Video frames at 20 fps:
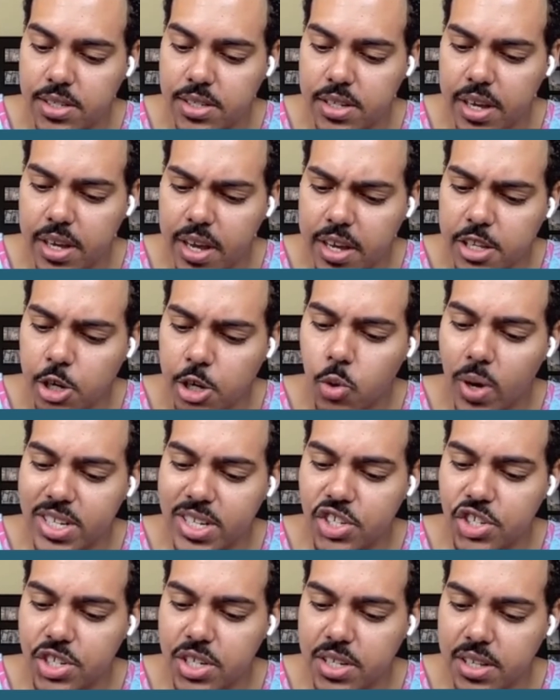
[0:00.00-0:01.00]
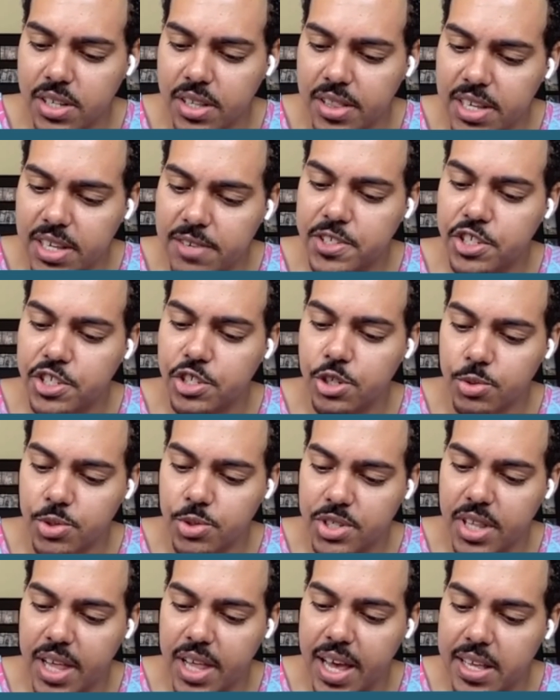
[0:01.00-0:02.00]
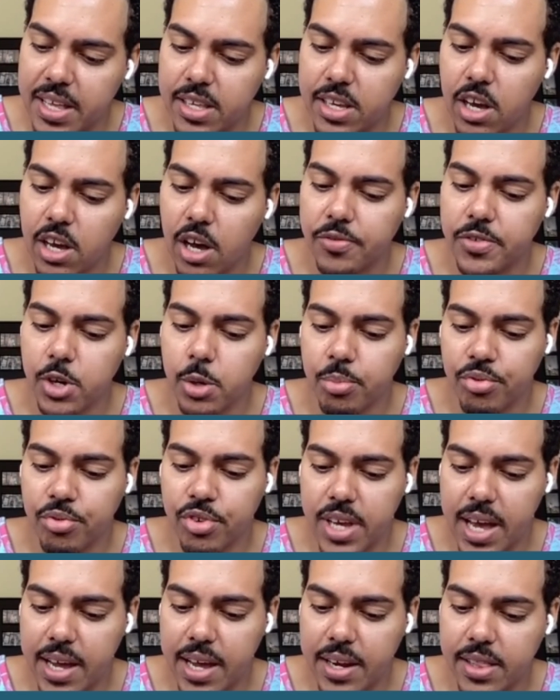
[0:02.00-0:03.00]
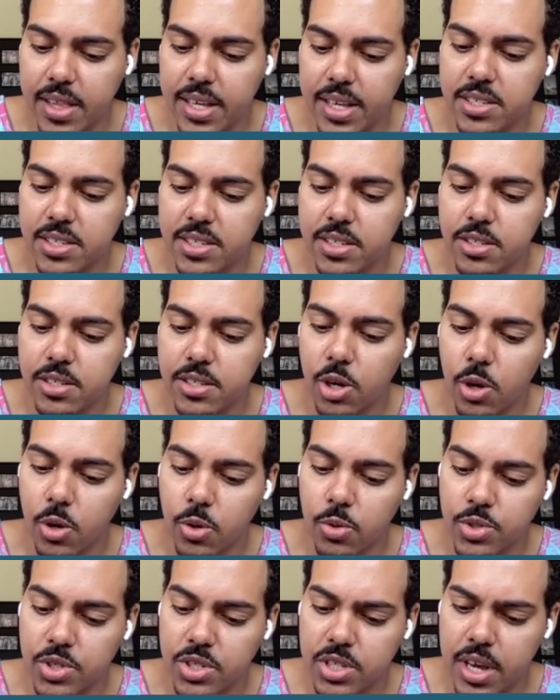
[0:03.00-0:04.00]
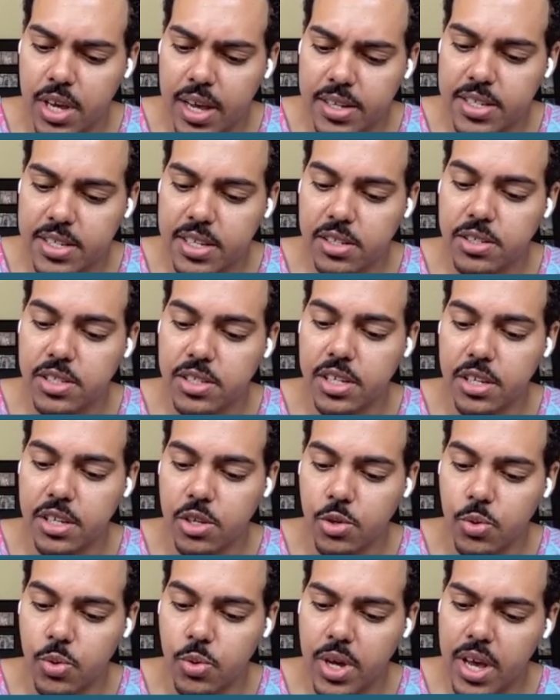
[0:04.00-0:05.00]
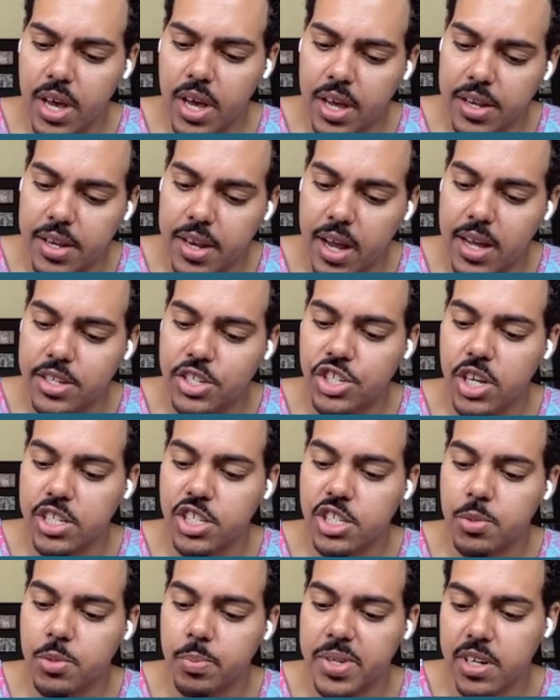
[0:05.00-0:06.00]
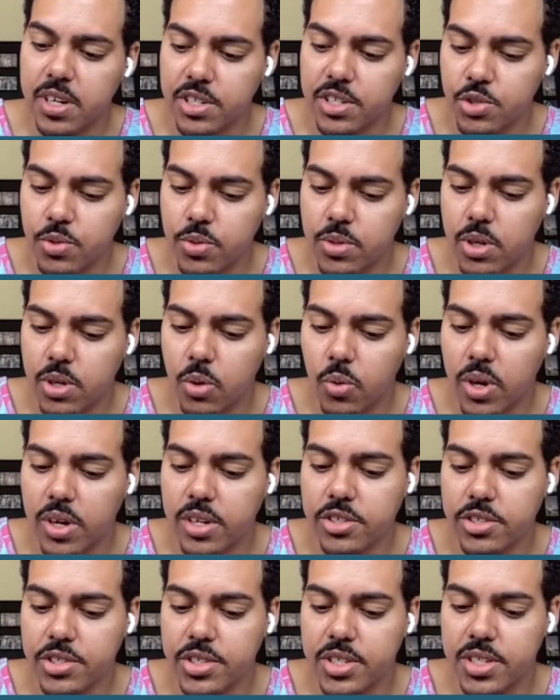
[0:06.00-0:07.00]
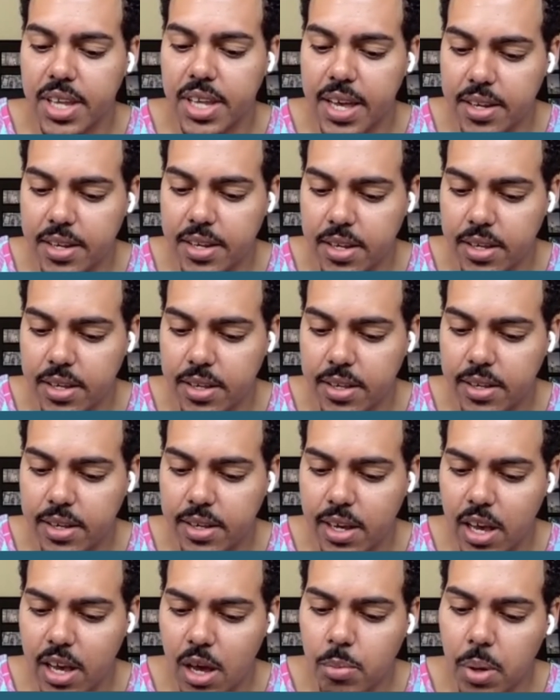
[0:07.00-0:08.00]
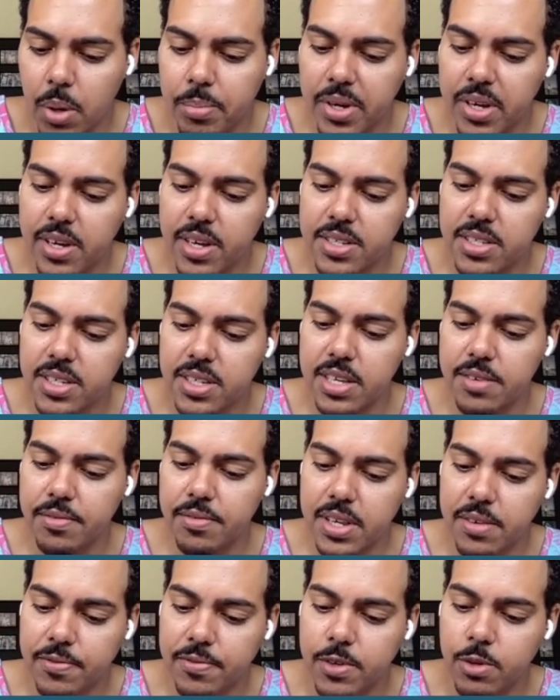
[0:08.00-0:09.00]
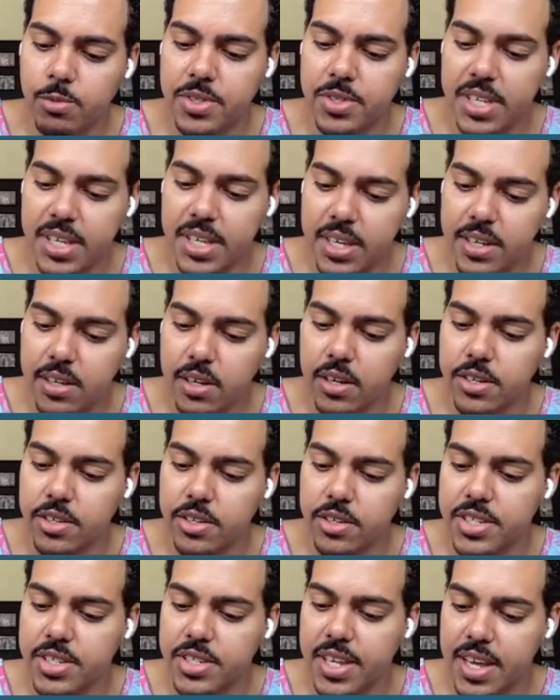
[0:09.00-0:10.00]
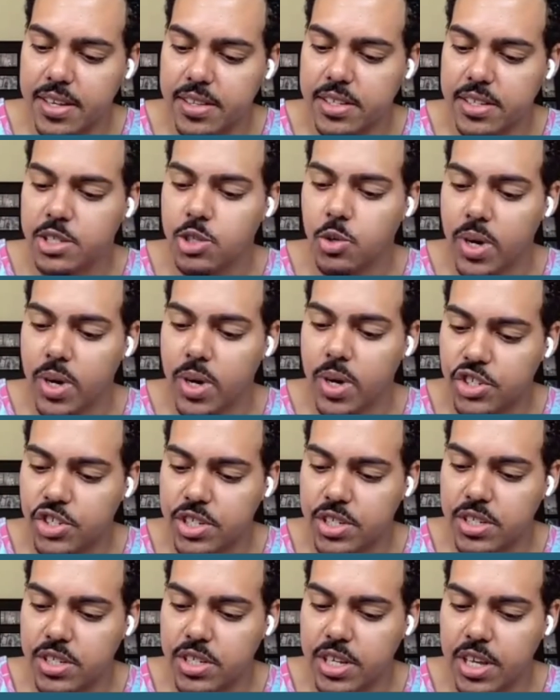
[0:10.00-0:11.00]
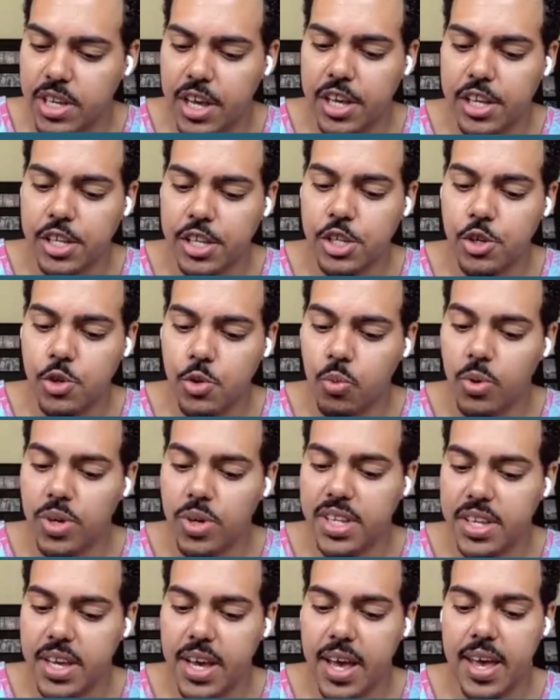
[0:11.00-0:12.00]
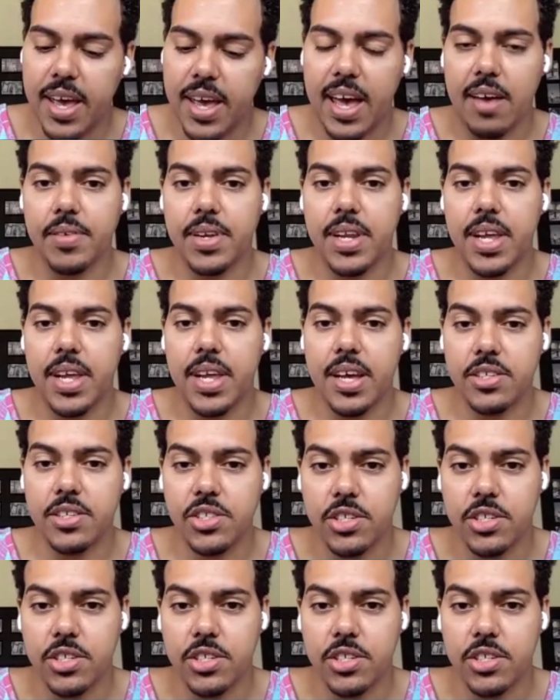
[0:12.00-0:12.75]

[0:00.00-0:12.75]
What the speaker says: Their question lifts you slightly off your pre-adolescent toes, tilting you, not just because you don't understand it, but because even if you did understand this question, you wouldn't yet have an answer.